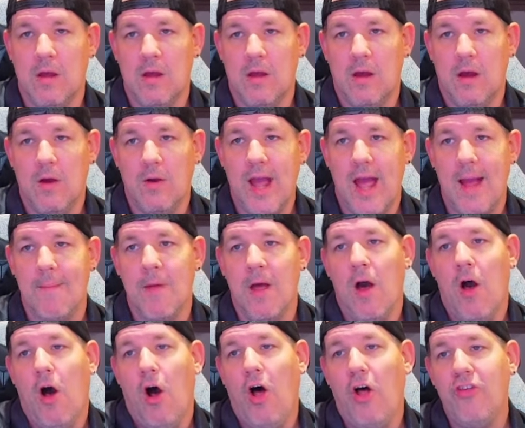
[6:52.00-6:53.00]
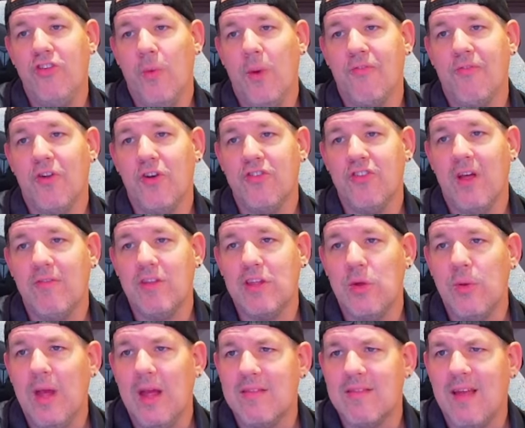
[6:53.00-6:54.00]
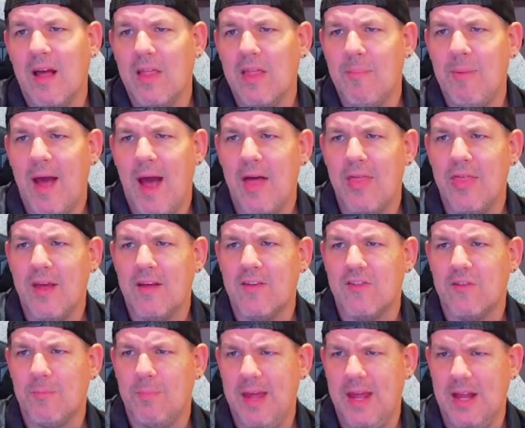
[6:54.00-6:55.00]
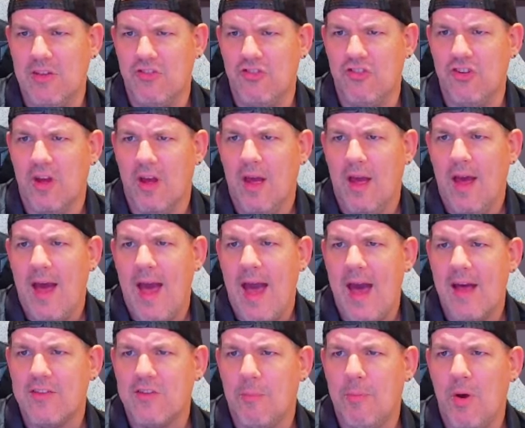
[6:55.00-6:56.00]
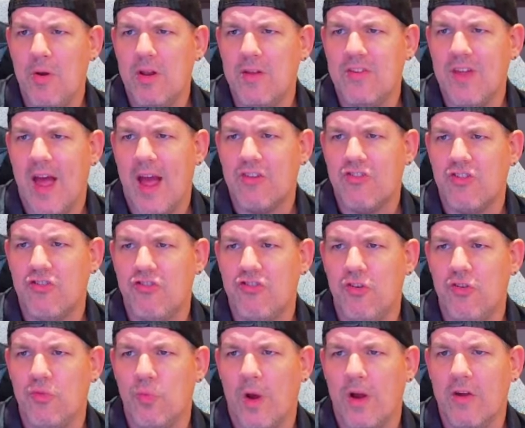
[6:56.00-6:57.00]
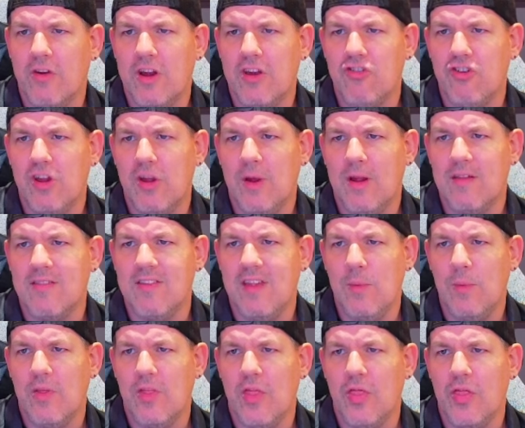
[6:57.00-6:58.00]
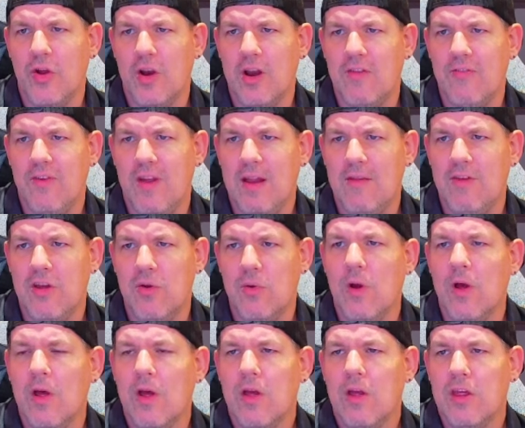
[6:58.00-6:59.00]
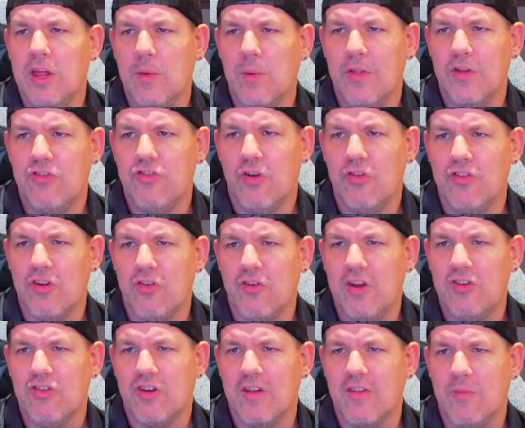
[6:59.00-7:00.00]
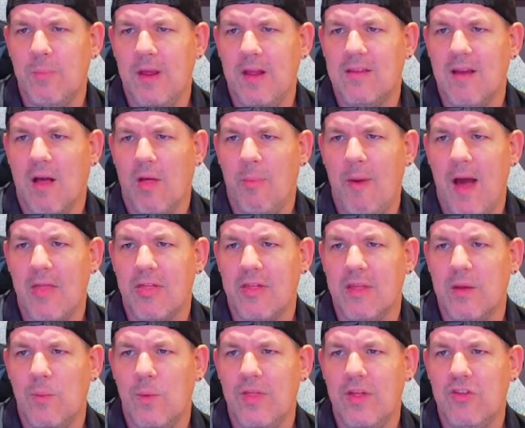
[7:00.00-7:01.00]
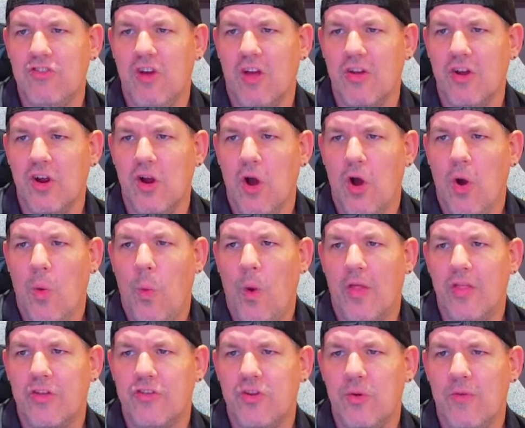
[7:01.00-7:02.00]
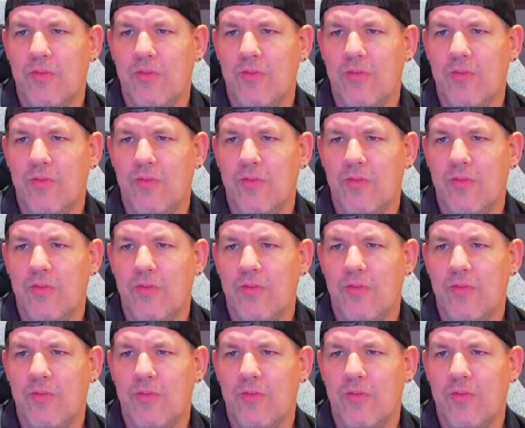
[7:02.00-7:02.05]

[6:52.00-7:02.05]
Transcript: Okay, also at 1st level, you get Telepathic Speech. As a bonus action, choose one creature you can see within 30 feet of you. You and the chosen creature can speak telepathically with each other, while the two of